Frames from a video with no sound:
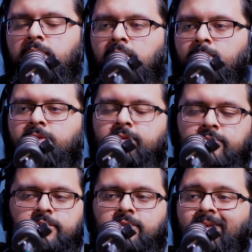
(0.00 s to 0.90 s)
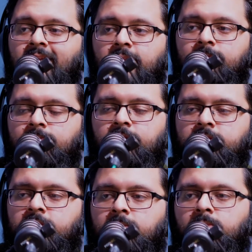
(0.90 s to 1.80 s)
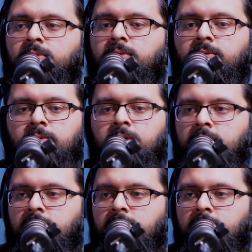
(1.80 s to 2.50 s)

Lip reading: our brothers and sisters in Idlib, for example, or